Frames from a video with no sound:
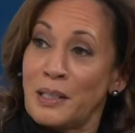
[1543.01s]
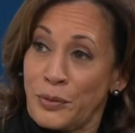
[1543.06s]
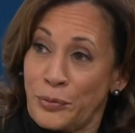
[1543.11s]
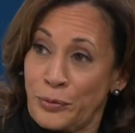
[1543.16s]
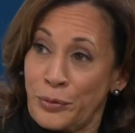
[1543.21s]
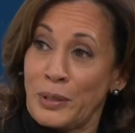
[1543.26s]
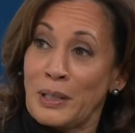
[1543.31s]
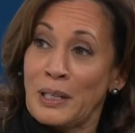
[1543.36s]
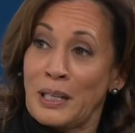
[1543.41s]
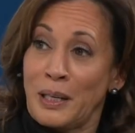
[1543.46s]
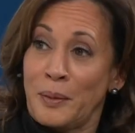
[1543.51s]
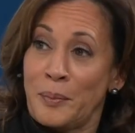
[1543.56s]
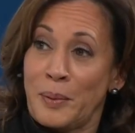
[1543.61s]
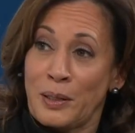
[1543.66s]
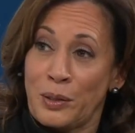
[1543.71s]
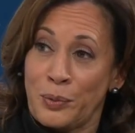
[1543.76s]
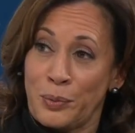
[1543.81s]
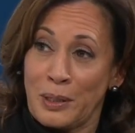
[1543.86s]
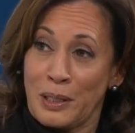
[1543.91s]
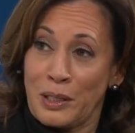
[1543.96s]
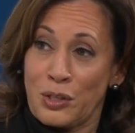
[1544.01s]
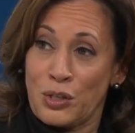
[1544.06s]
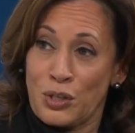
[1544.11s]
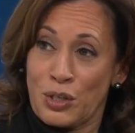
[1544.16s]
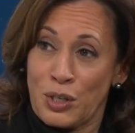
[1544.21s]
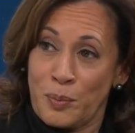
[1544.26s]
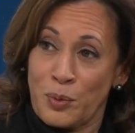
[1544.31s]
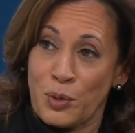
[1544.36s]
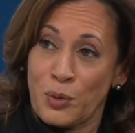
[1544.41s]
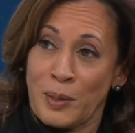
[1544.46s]
differently about the
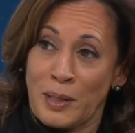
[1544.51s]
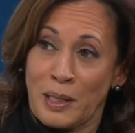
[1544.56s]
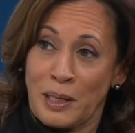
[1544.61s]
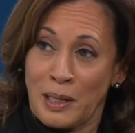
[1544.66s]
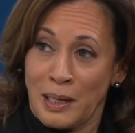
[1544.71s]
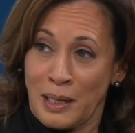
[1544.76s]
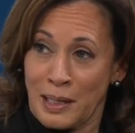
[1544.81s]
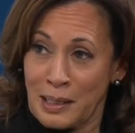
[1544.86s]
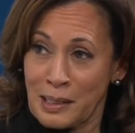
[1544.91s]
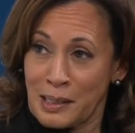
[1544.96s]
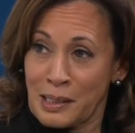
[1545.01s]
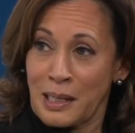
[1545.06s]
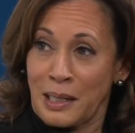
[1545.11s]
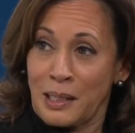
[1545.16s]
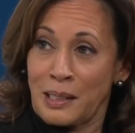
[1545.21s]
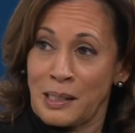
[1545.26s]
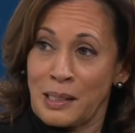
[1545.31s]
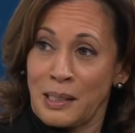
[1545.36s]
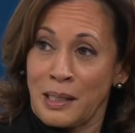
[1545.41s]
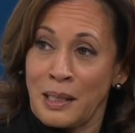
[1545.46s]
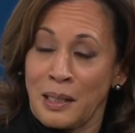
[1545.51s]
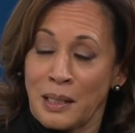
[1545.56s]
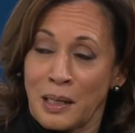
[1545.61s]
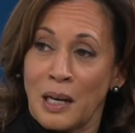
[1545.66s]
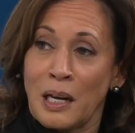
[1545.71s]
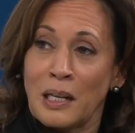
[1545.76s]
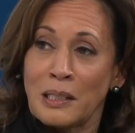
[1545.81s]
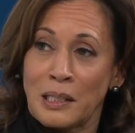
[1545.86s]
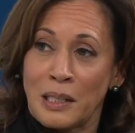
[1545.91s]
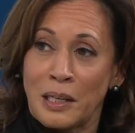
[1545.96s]
relationship between the United States and the
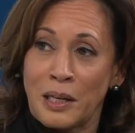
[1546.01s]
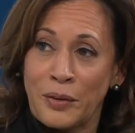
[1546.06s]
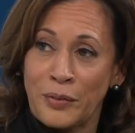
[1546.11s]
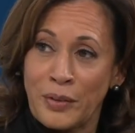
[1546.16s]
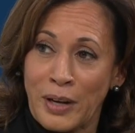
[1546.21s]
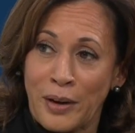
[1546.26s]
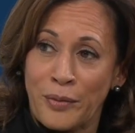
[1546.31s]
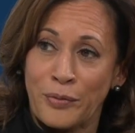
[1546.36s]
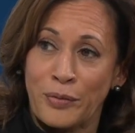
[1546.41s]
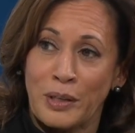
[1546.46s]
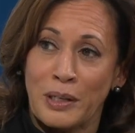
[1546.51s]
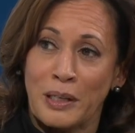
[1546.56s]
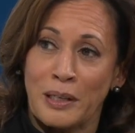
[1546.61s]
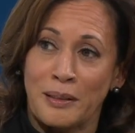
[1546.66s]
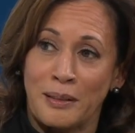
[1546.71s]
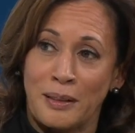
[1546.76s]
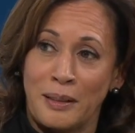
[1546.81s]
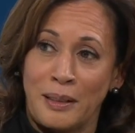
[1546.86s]
continent of Africa.